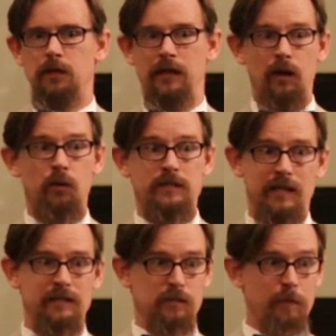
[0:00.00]
Now it's
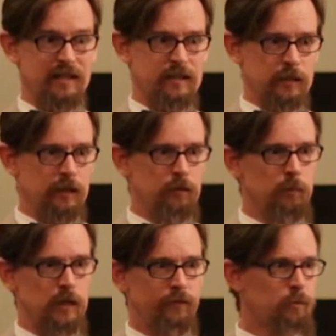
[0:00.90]
tainted by sin,
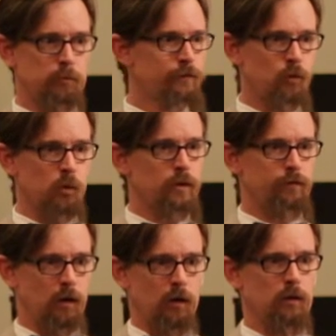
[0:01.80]
but even before the
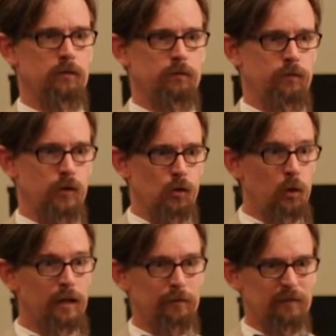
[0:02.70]
fall,
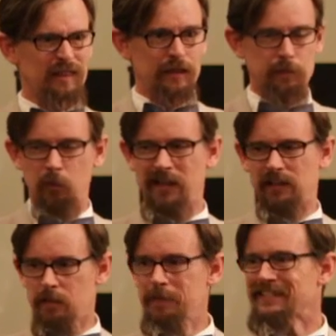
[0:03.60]
we had
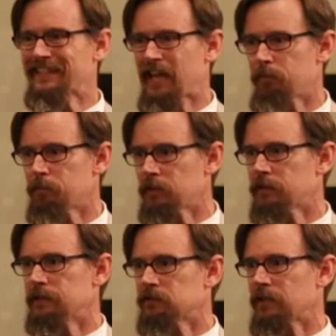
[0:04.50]
limited
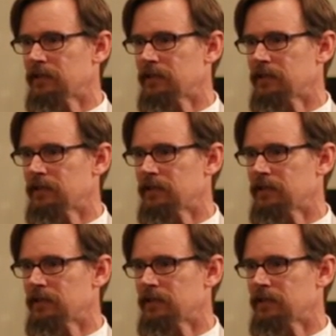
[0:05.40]
capabilities, right?